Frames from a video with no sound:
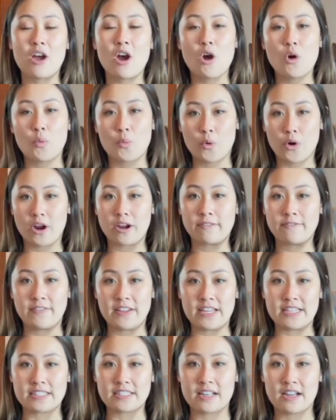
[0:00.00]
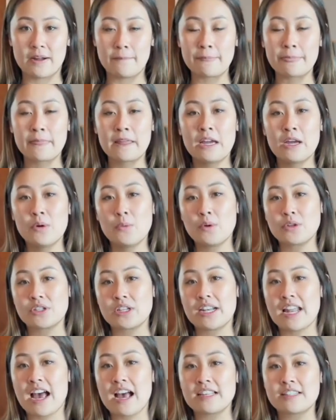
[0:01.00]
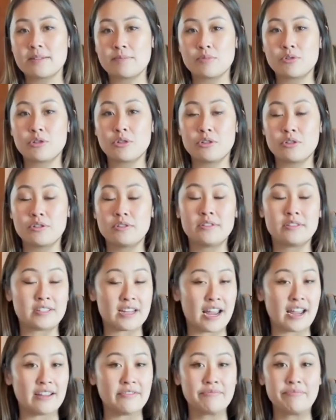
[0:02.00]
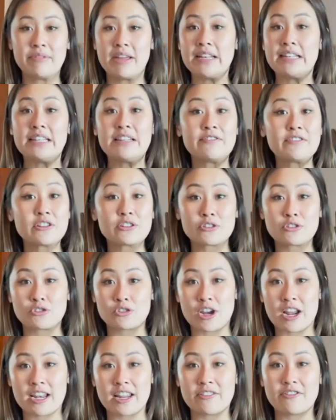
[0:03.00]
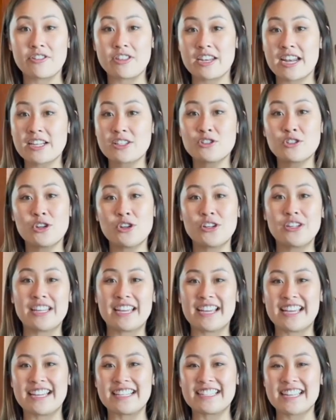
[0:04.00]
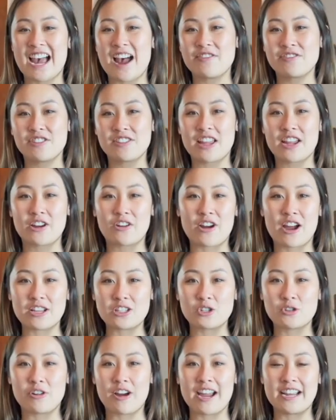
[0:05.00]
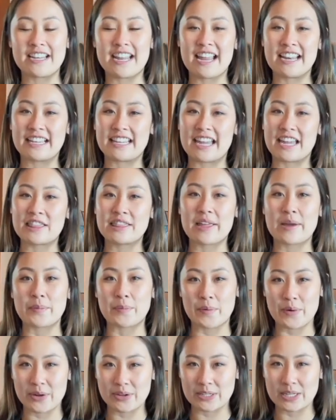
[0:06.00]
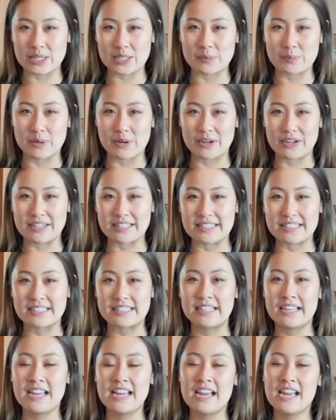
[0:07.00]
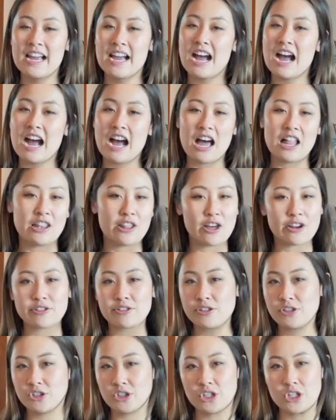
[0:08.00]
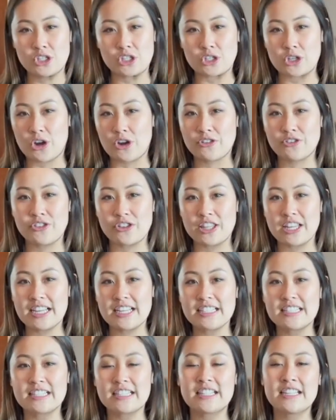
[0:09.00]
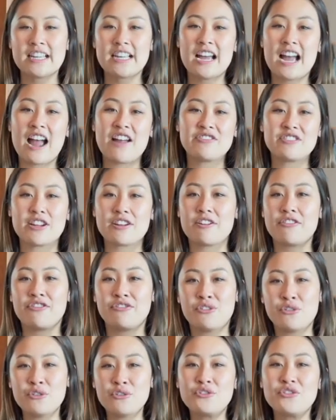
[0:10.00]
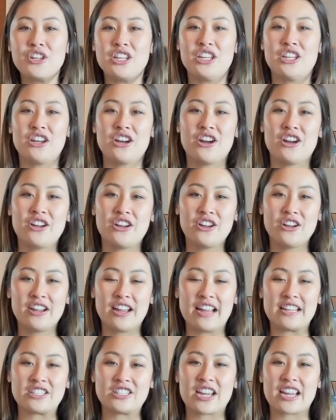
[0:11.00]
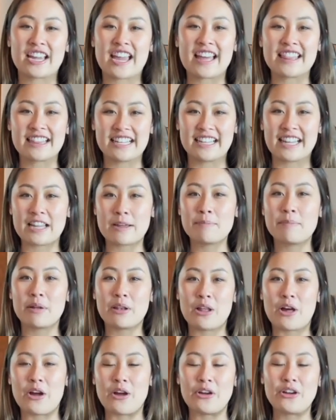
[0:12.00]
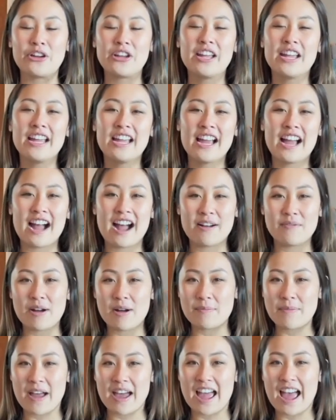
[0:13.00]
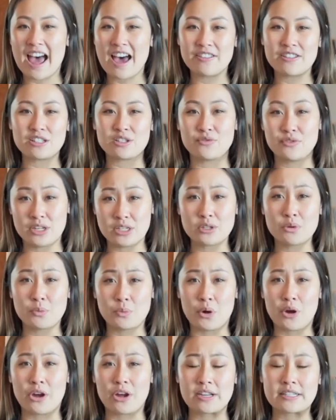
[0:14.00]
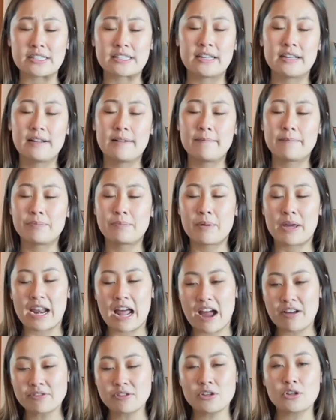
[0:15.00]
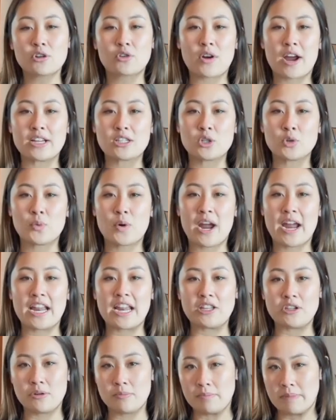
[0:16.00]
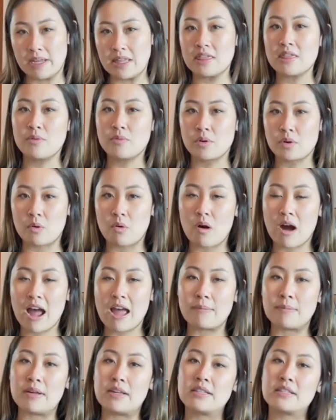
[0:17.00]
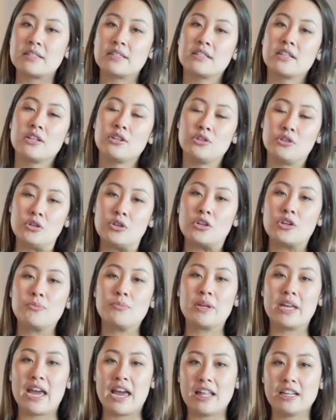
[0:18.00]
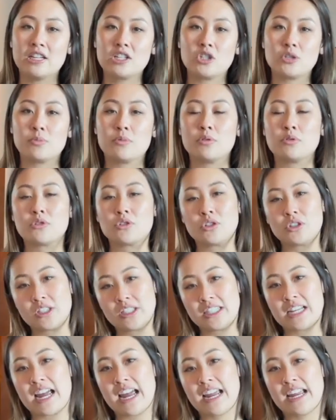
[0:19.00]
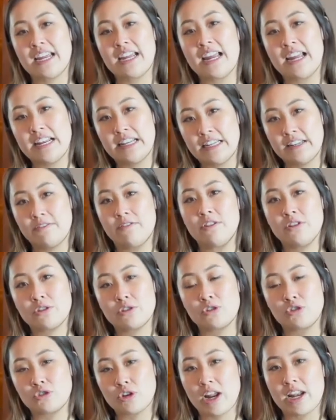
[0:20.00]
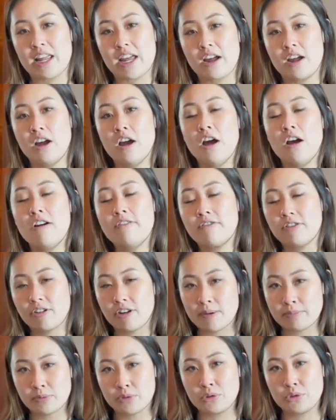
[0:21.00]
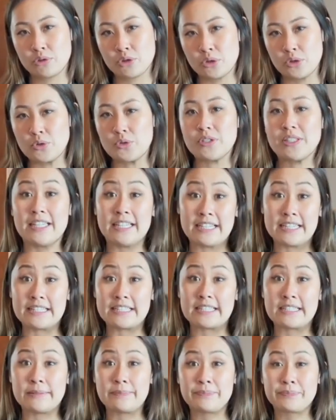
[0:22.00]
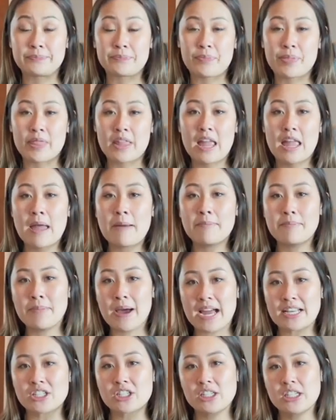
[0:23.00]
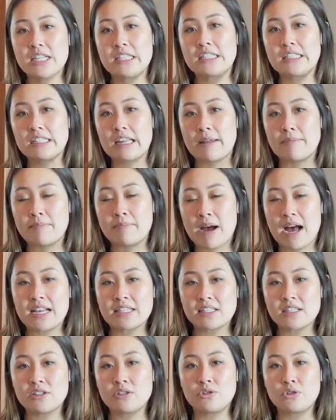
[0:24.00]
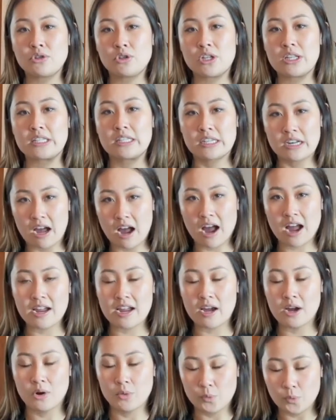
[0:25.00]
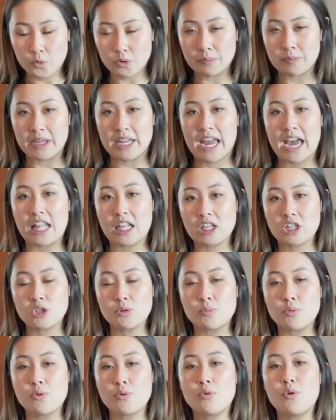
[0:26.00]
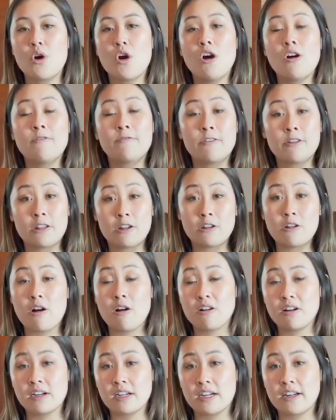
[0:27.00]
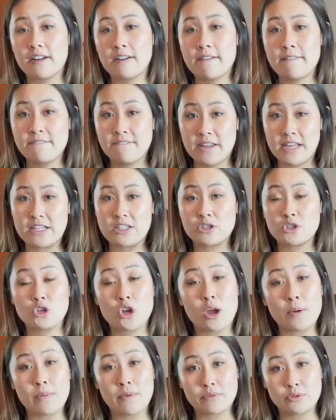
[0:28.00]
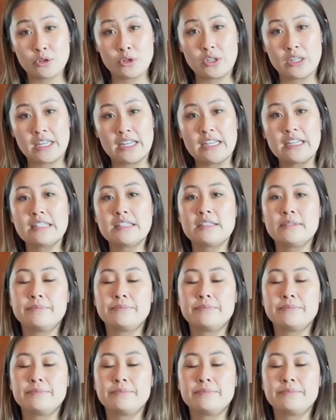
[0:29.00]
work visa, which allows them to stay and live in Australia for the next 2 years after they graduate and get their work experience. A lot of students go for this. I've done a full video, and check out the link below about how this visa works. But after you graduate and you meet the requirements, you can be eligible to stay and live in Australia for up to 2 years. Bachelor's and master's students and higher would be eligible for the longer visa term of 2 years.